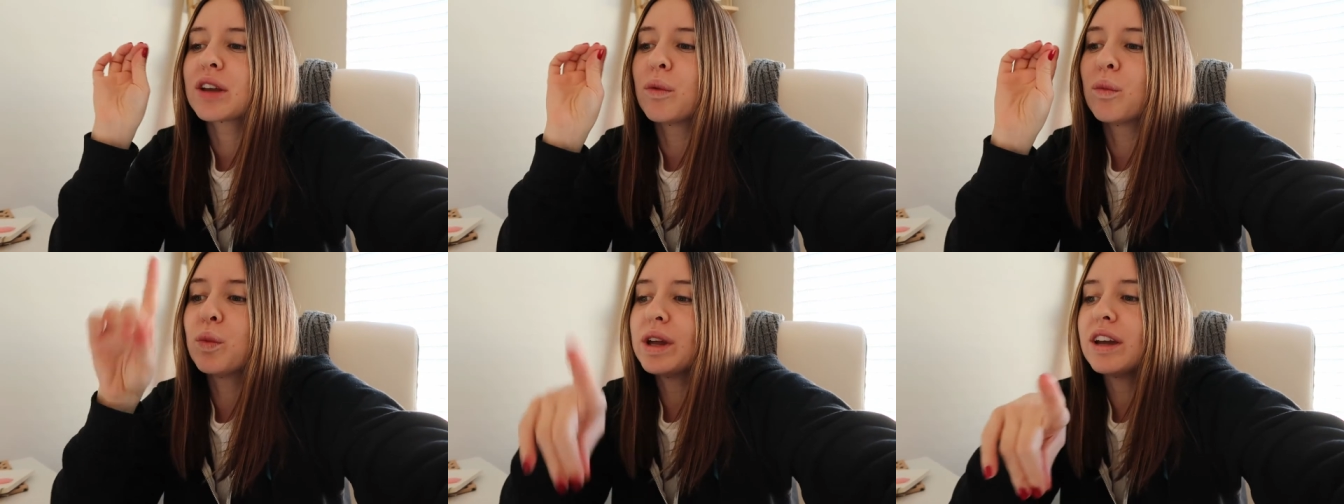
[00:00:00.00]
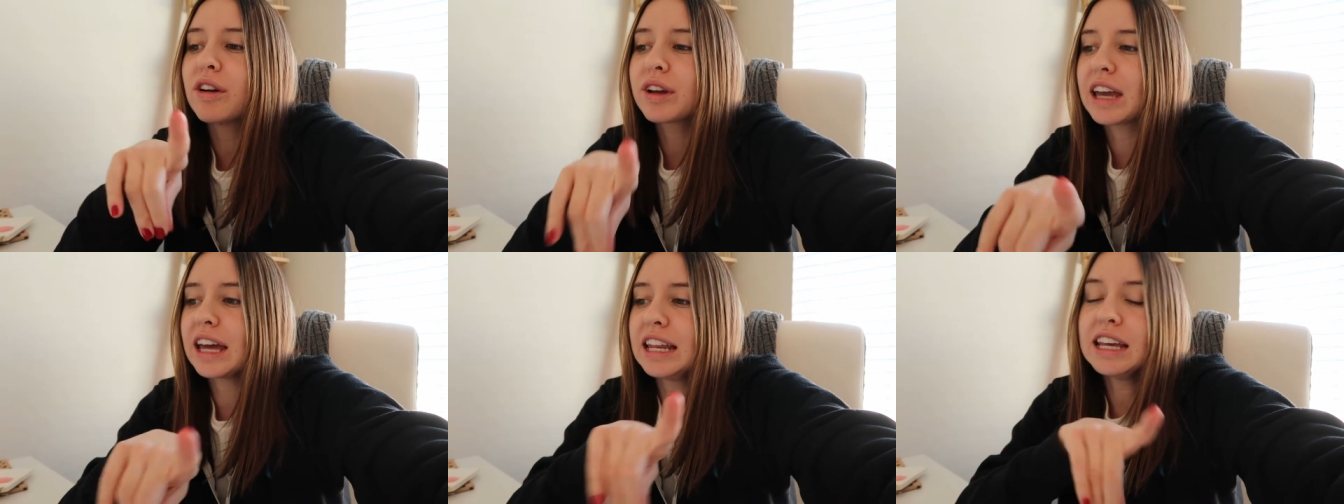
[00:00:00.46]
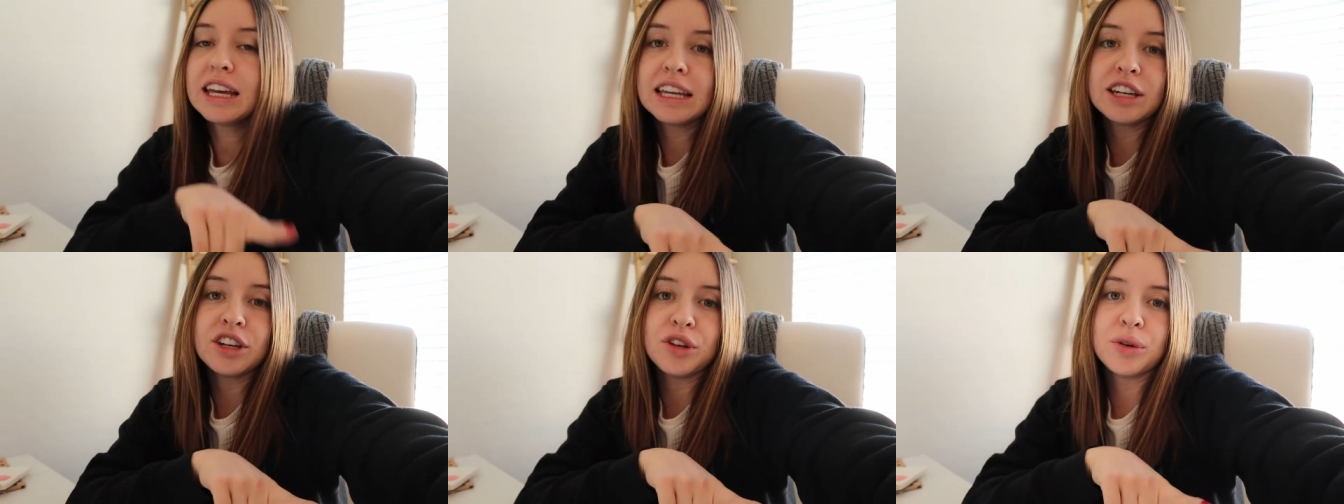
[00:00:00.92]
We are getting
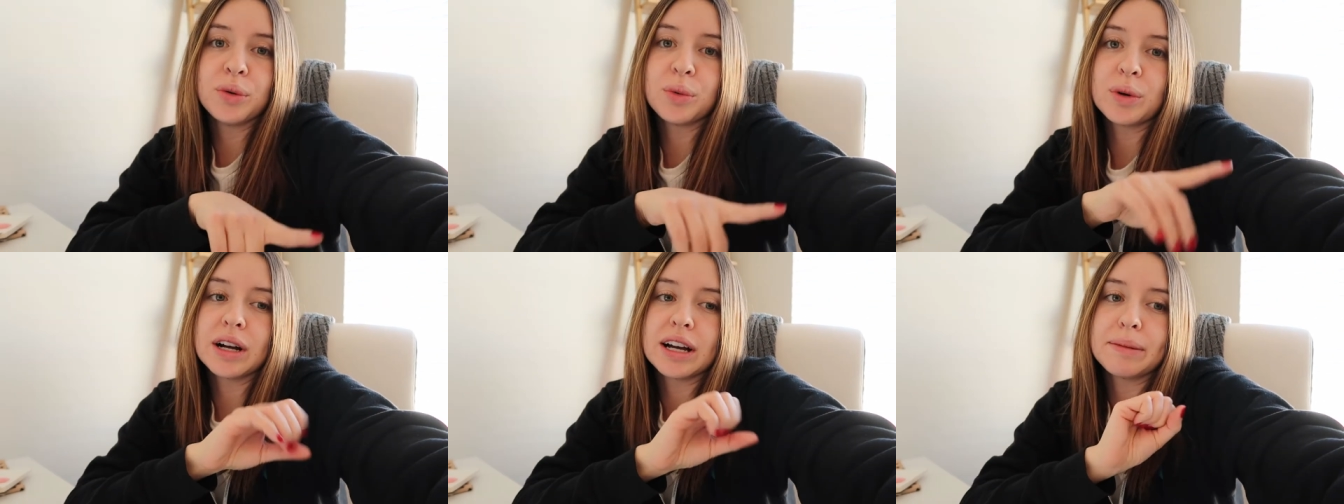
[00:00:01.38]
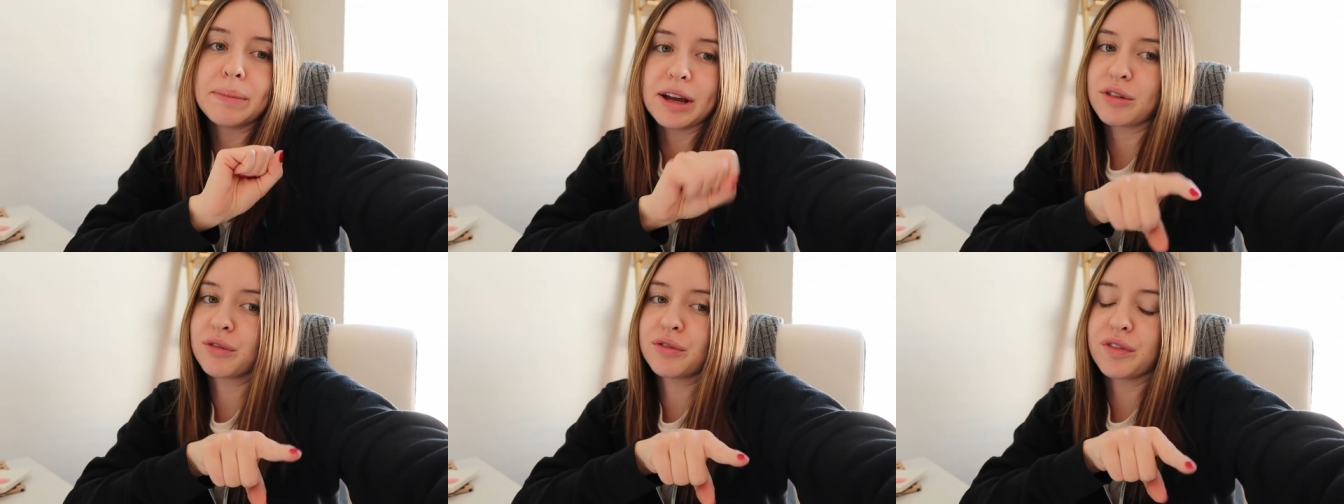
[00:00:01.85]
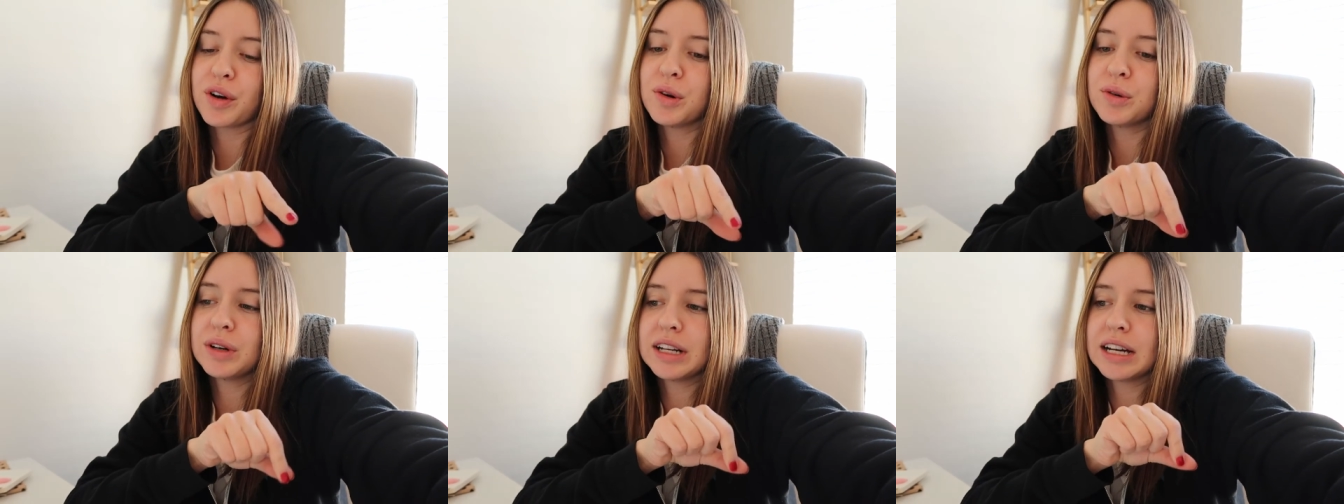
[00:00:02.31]
a new
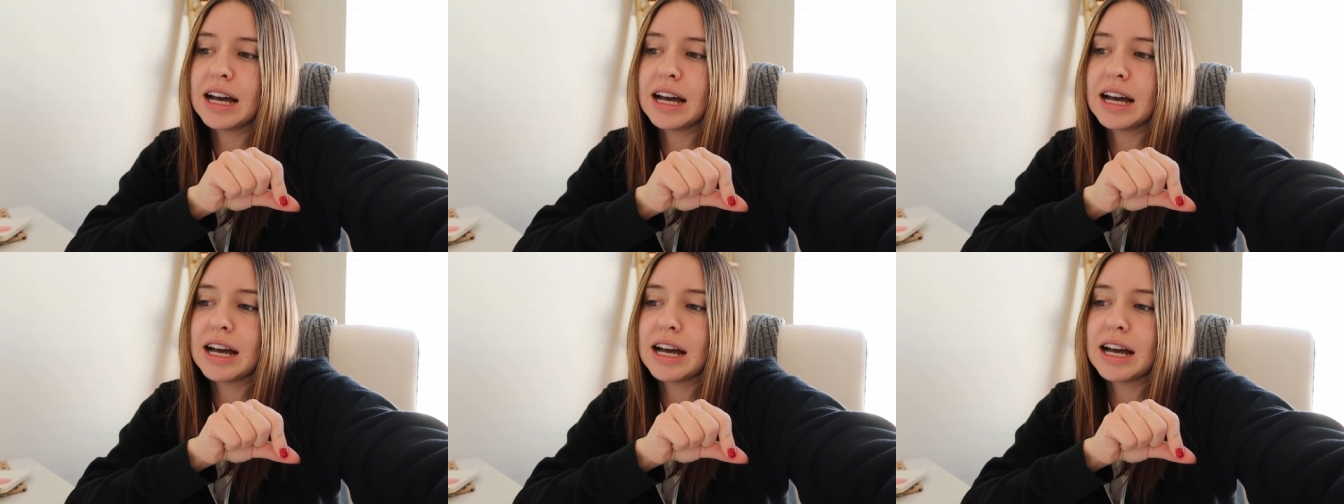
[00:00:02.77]
microphone.